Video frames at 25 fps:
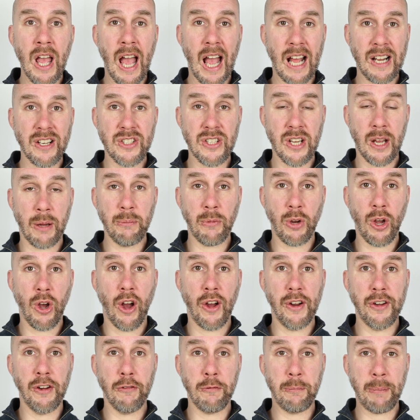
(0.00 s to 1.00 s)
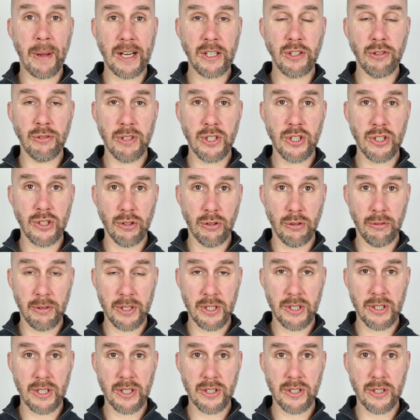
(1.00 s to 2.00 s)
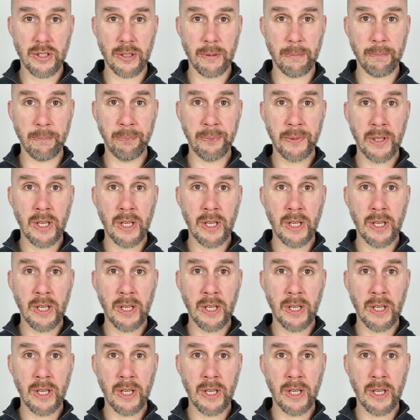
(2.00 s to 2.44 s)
and some kind of battery storage system.